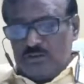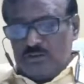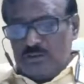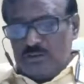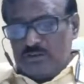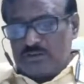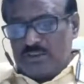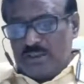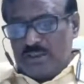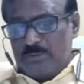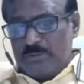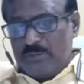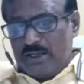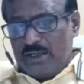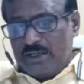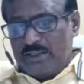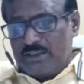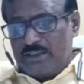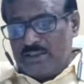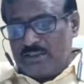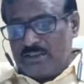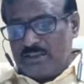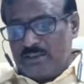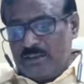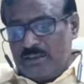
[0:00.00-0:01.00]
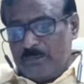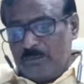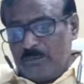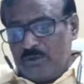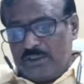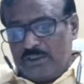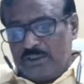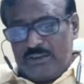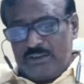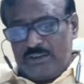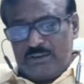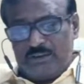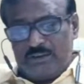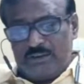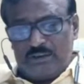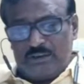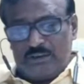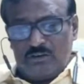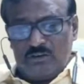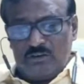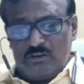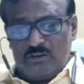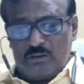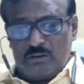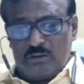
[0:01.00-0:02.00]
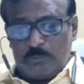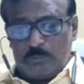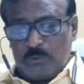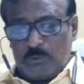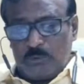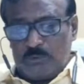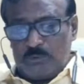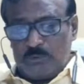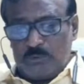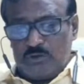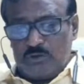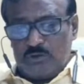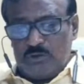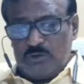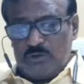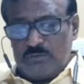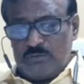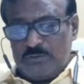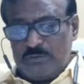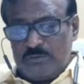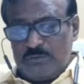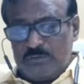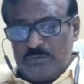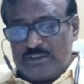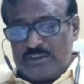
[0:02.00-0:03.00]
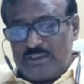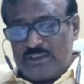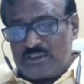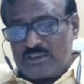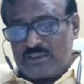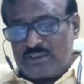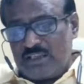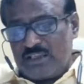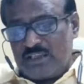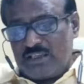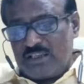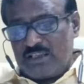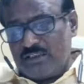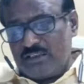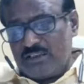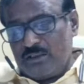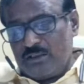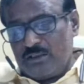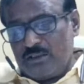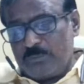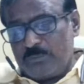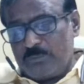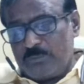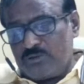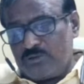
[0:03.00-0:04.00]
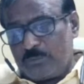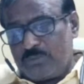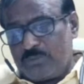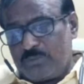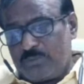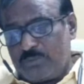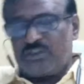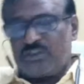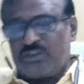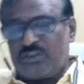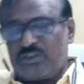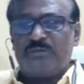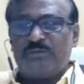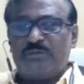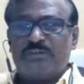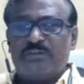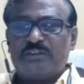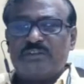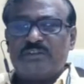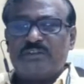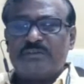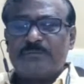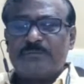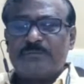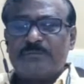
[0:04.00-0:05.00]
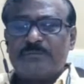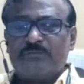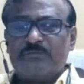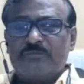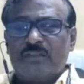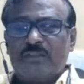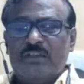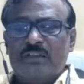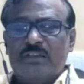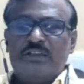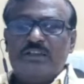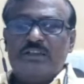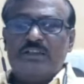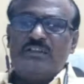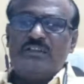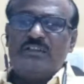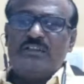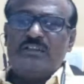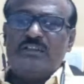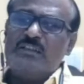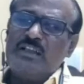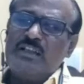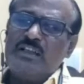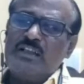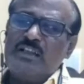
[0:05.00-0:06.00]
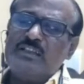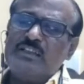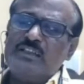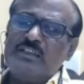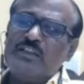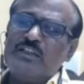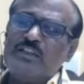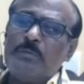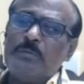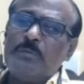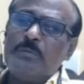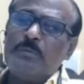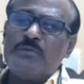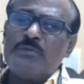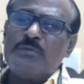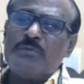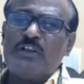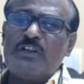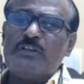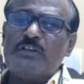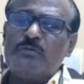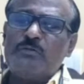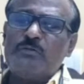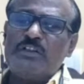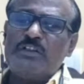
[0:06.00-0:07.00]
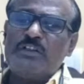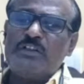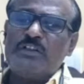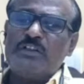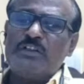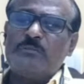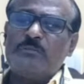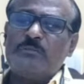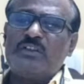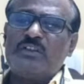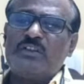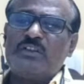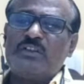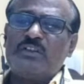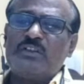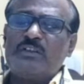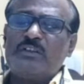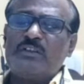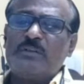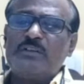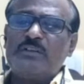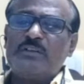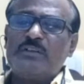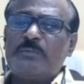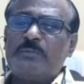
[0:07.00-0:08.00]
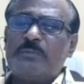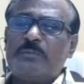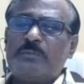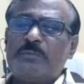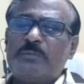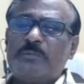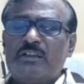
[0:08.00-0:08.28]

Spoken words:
be arrested for anything done or purport done him in discharging of his official. Discharging of official duty is something is very